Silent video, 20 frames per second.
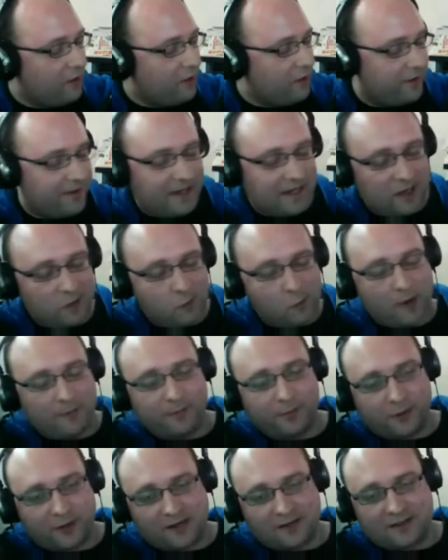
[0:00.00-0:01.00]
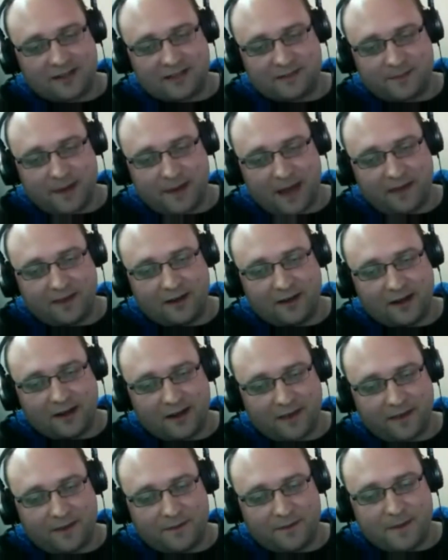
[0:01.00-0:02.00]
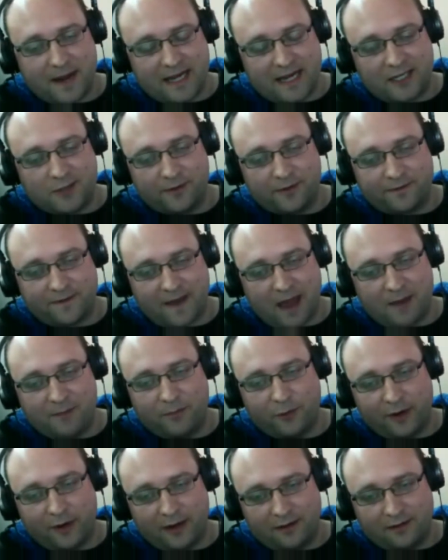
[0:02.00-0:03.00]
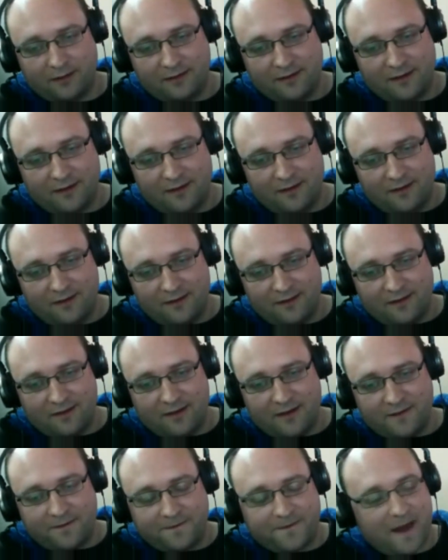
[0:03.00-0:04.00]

or thinking one product is better than another make you a fanboy? Uh, by a